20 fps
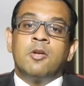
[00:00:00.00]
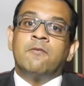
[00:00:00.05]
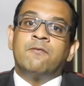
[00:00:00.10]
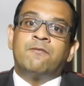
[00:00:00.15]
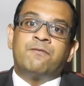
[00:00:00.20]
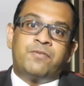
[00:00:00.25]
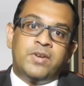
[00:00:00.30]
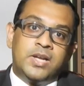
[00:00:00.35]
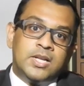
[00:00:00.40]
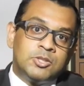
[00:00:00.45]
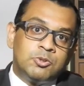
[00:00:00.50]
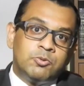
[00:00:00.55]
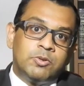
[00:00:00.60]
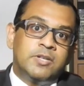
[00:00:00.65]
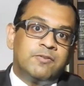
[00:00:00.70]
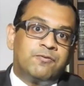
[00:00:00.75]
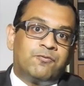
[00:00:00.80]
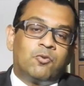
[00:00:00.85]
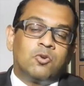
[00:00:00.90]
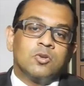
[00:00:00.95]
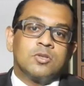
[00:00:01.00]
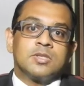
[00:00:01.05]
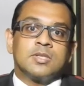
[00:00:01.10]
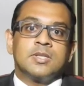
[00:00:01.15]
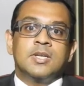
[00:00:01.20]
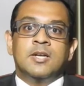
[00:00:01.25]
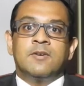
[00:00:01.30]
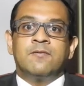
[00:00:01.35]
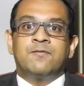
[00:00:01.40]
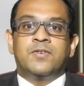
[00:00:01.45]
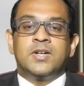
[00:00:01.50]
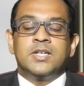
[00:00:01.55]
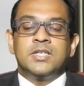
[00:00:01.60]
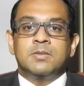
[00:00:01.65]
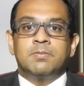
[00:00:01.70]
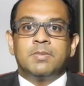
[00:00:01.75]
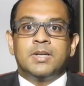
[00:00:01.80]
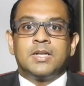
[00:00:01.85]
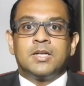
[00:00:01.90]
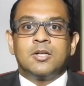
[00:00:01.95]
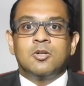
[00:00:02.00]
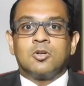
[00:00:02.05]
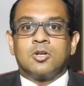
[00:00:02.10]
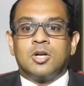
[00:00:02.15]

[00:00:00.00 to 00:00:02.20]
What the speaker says: fail to enforce fundamental